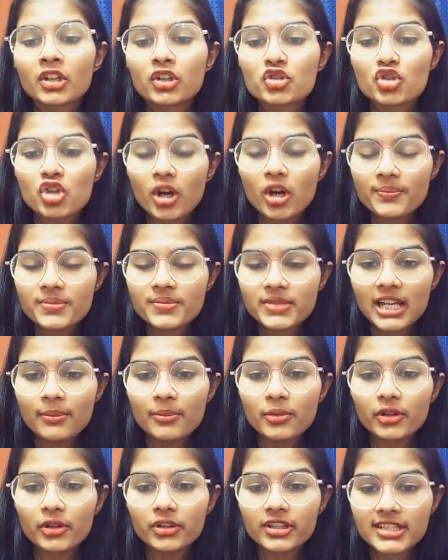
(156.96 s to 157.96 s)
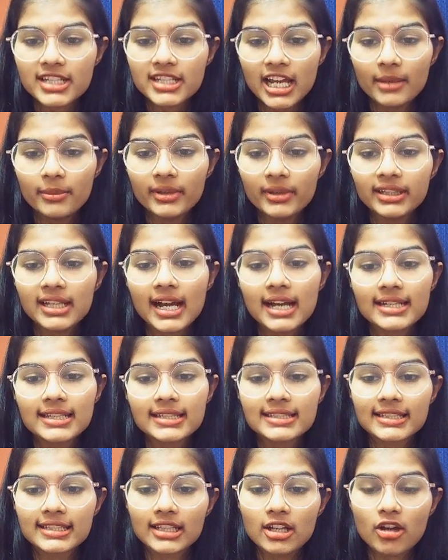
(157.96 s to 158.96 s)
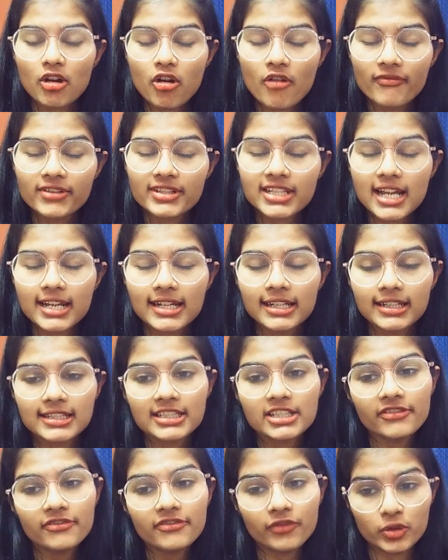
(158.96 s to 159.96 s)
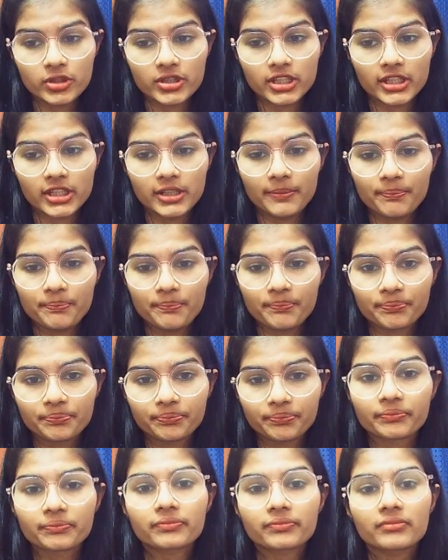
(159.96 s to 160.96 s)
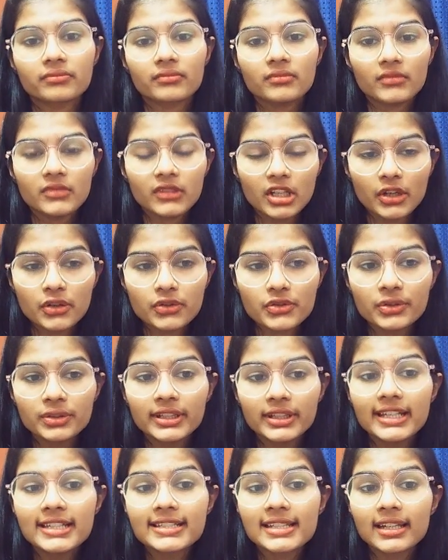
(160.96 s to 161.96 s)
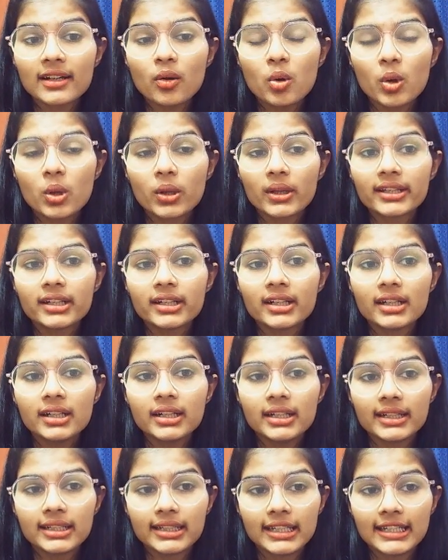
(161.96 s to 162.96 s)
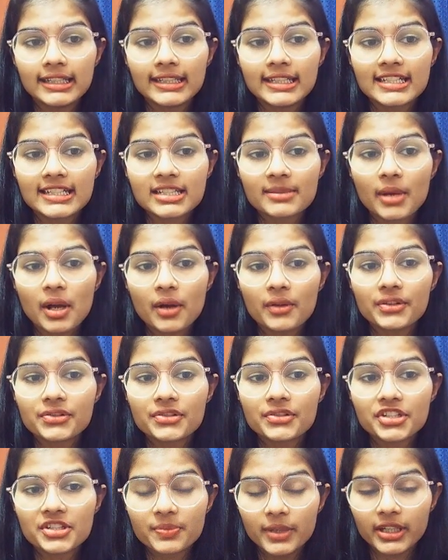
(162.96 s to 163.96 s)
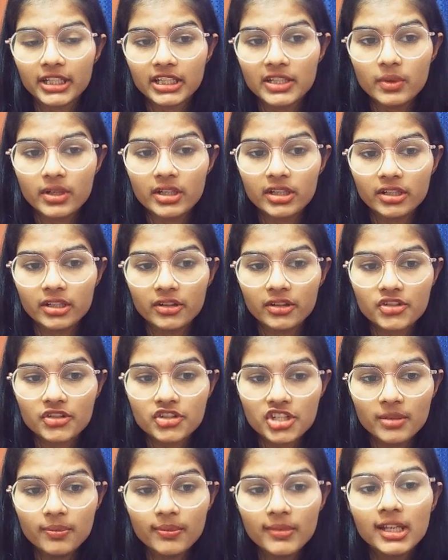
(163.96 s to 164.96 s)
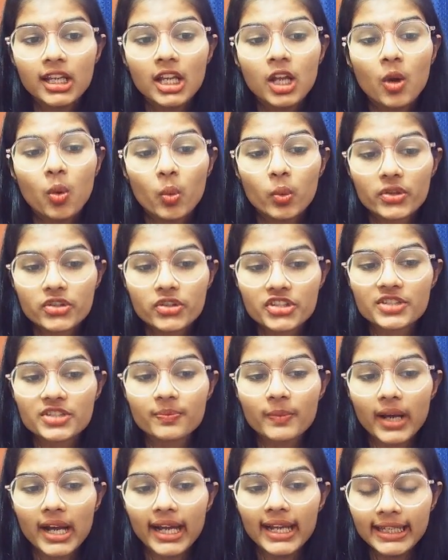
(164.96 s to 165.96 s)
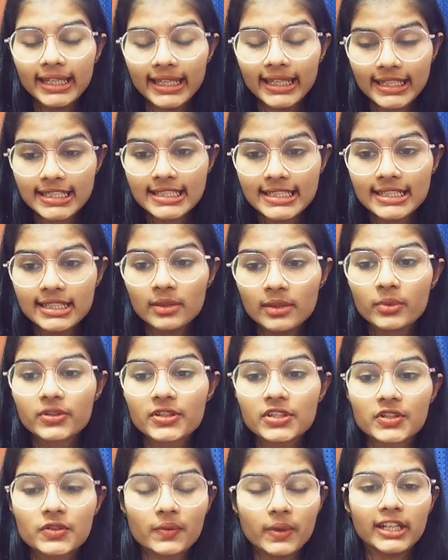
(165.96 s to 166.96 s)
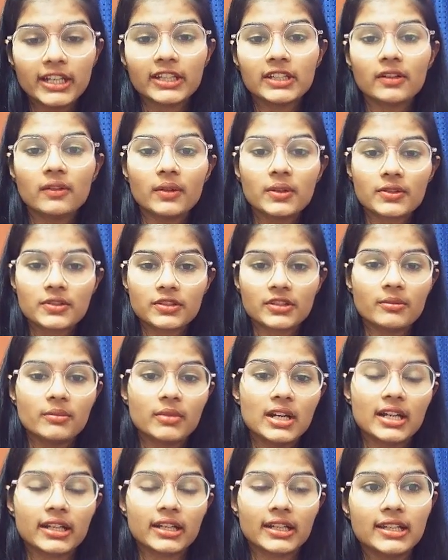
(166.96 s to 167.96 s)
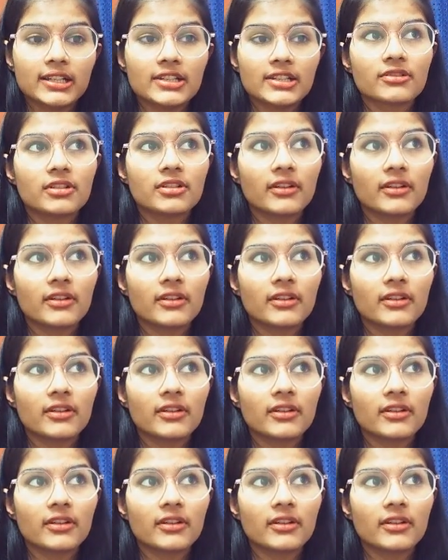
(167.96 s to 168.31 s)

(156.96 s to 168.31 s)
job type or the timing that is in the office and it is a full time so these are all the details about this respective internship which is by Intel which is right now into the market. You